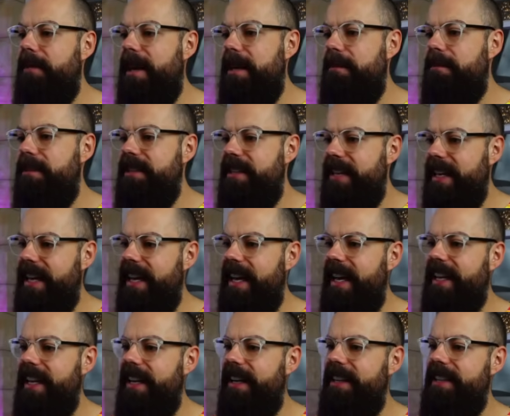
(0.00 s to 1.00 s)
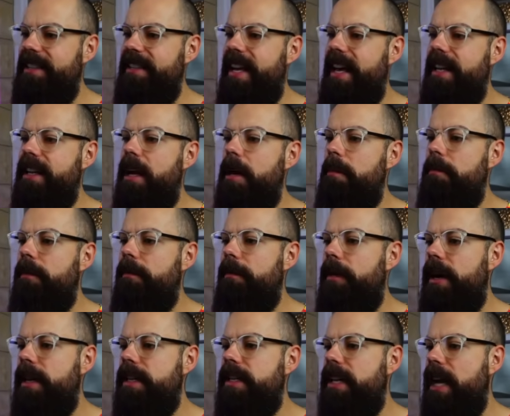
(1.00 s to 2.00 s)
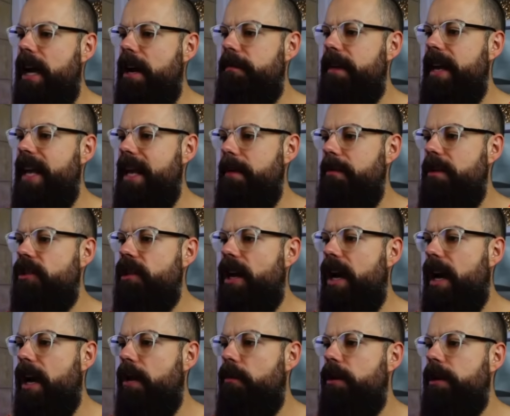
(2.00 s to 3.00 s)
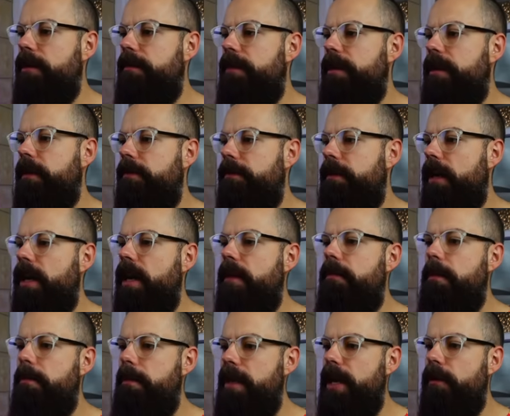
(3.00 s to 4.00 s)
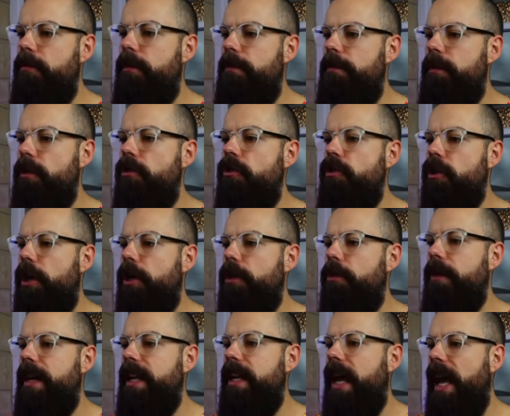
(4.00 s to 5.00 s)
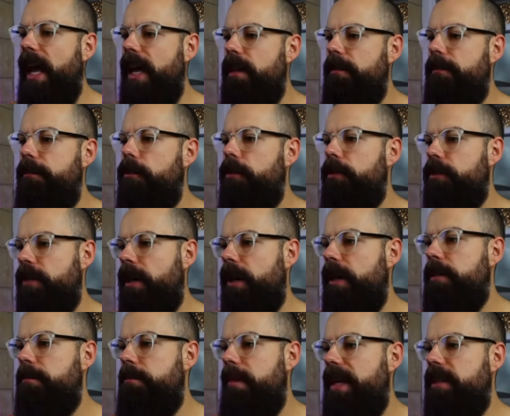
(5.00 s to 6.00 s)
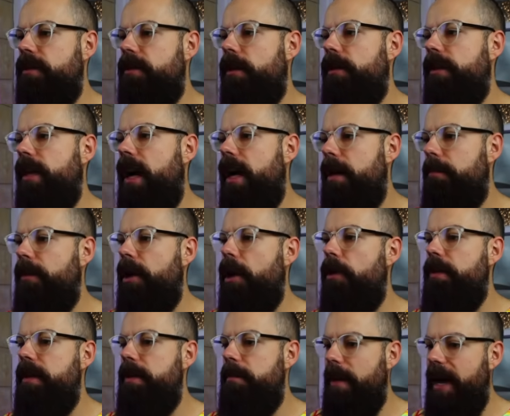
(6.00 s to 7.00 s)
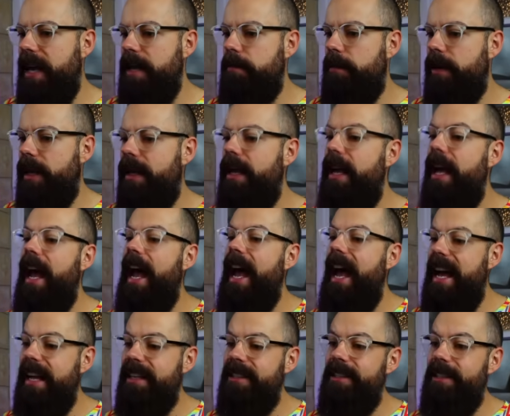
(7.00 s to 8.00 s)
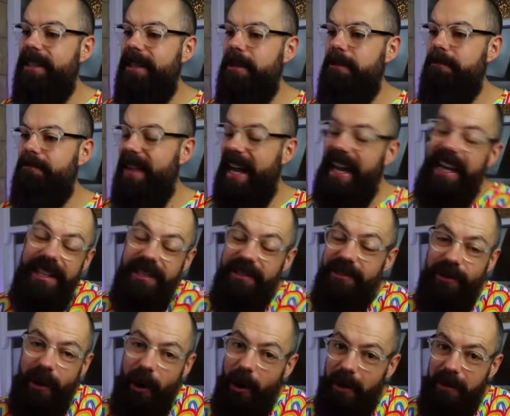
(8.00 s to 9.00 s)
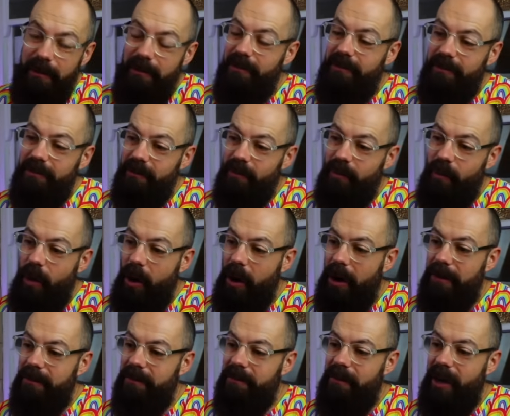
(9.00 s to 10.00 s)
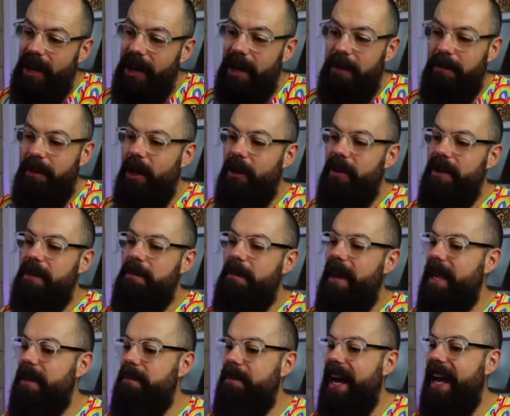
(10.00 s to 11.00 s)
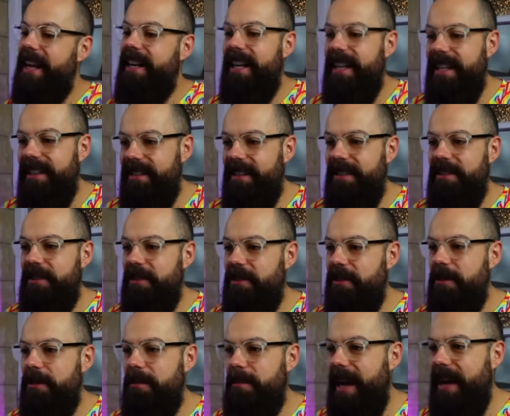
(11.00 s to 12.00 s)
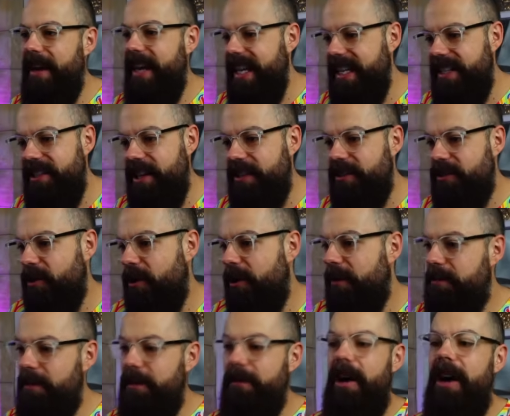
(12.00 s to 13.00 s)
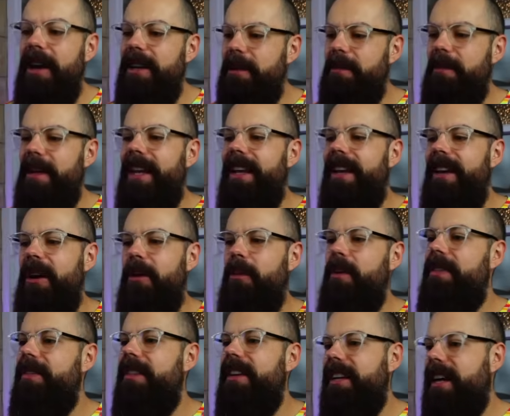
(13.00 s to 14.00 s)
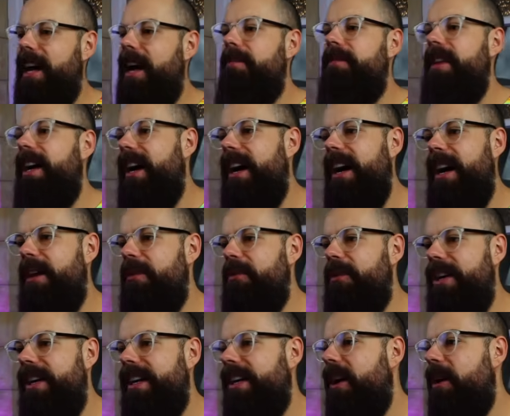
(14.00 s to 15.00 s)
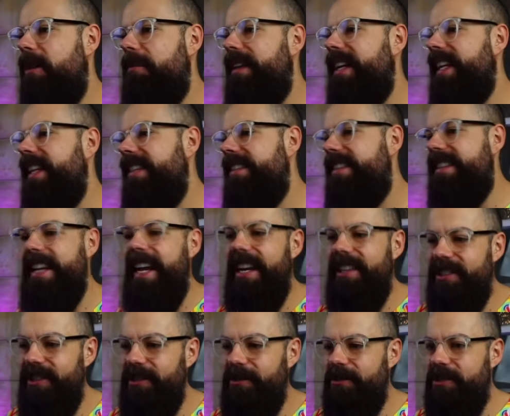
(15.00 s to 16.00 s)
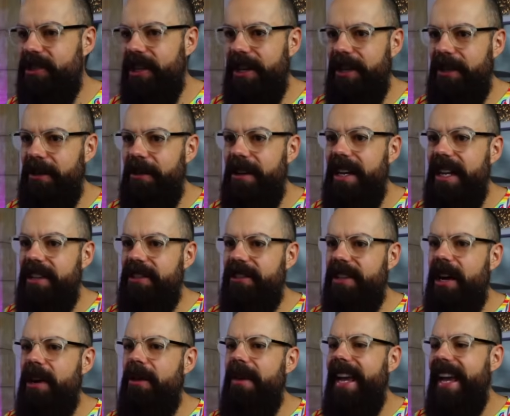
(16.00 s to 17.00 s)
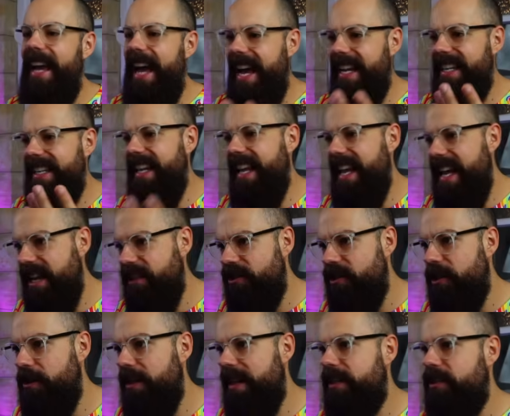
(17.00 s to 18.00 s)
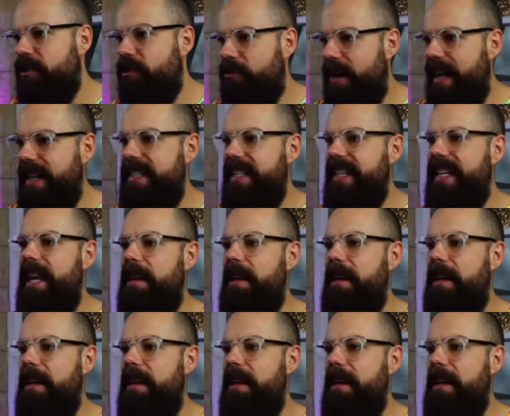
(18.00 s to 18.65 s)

papers here and then I said, provide cover image artwork for the front of a peer-reviewed journal in A4 size based on the upload uploaded paper. And that is not what my uploaded paper had anything to do about. It just sort of provided me with the cover artwork of an international journal. So it had an issue extracting